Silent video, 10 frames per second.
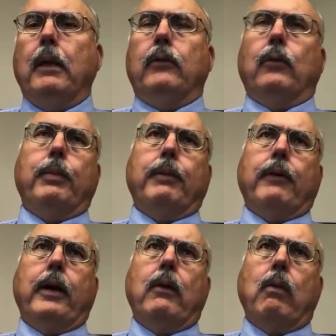So we've been
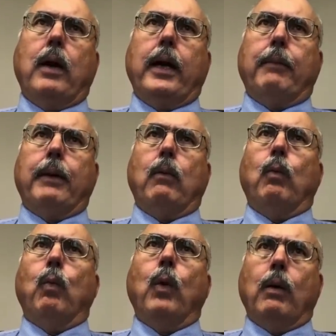very quiet about
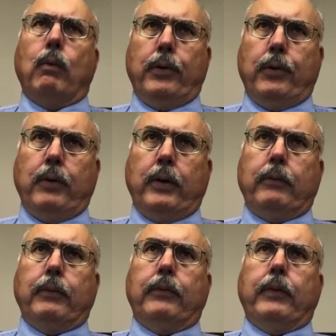what we're doing
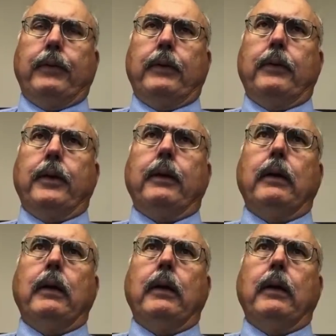specifically,